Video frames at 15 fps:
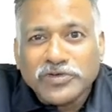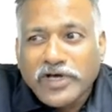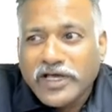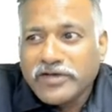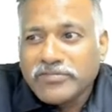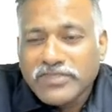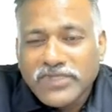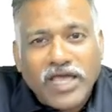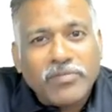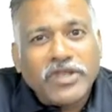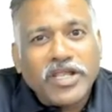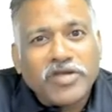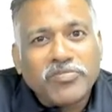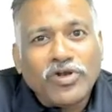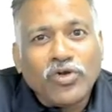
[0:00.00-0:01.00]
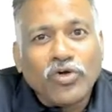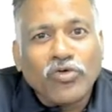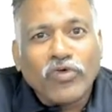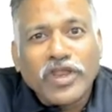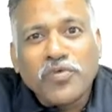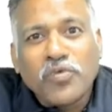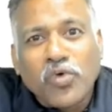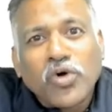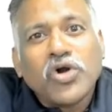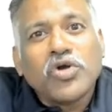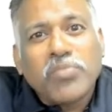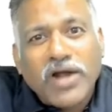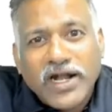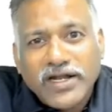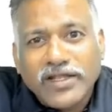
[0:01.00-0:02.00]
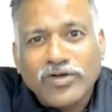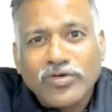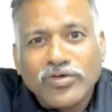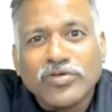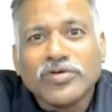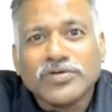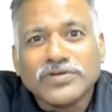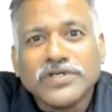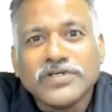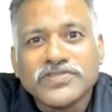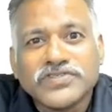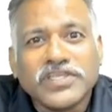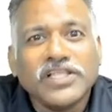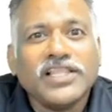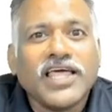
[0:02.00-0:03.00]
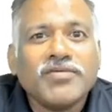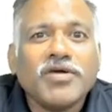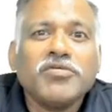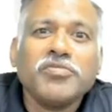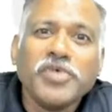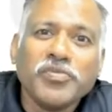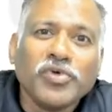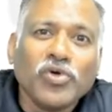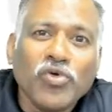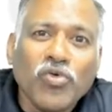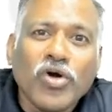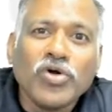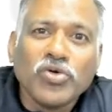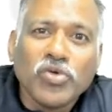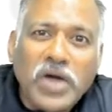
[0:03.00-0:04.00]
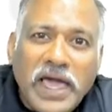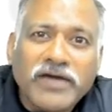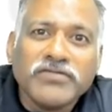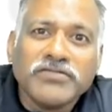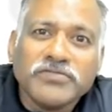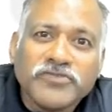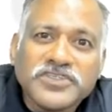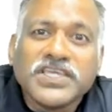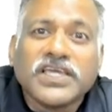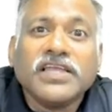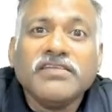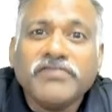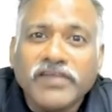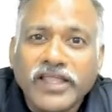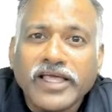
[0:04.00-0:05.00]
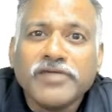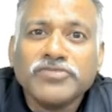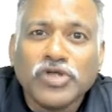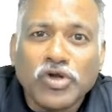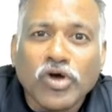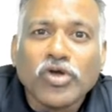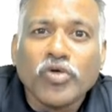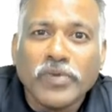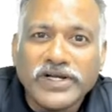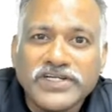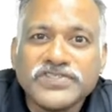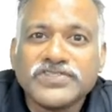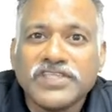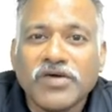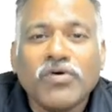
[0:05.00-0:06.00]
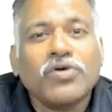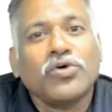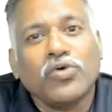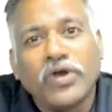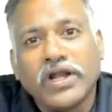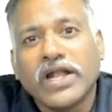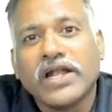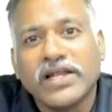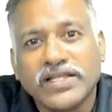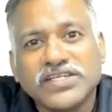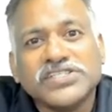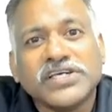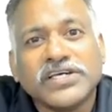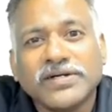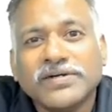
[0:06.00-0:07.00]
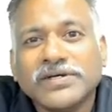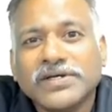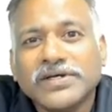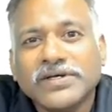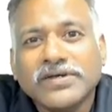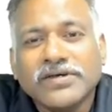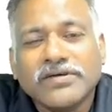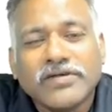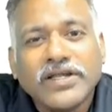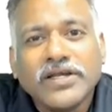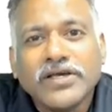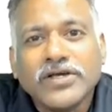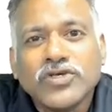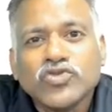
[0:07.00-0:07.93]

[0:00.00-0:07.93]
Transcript: I mean, it may look very old, but, you know, still there may be people who want to have physically filling up the documents. They want to do it at leisure, right?